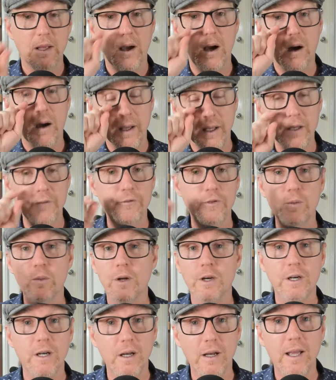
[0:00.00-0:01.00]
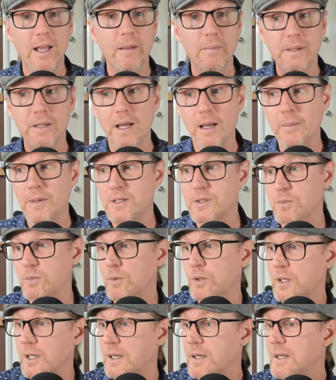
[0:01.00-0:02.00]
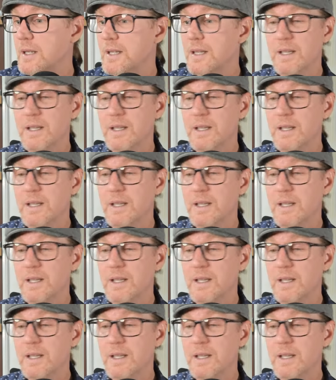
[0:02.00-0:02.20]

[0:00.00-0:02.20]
Oh, and if you want to know how, how much water,